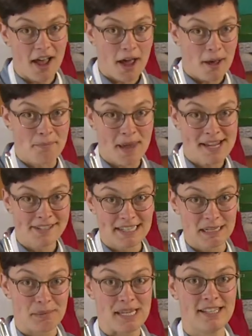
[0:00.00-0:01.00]
a
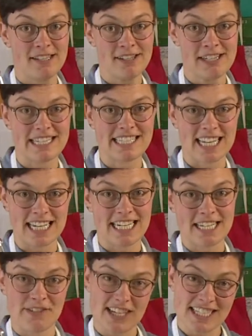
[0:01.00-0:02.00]
basic peeler is going to
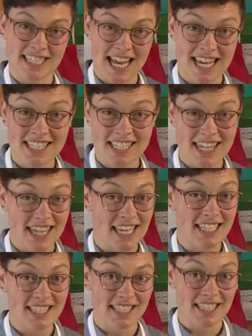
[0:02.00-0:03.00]
give us nice
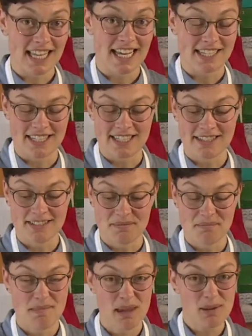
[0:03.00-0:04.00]
thin slices.
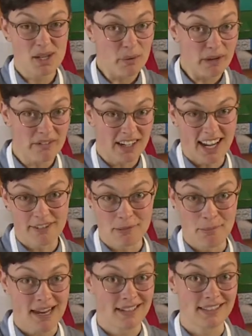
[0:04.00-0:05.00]
Maybe you even have a
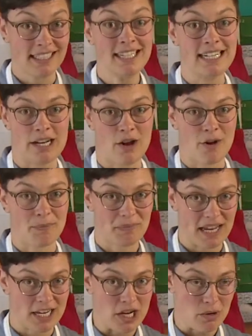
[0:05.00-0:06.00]
mandolin at home
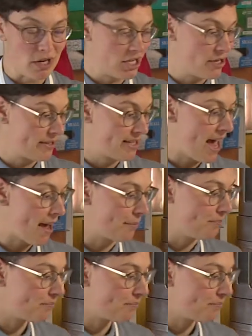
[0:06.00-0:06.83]
and you could use that.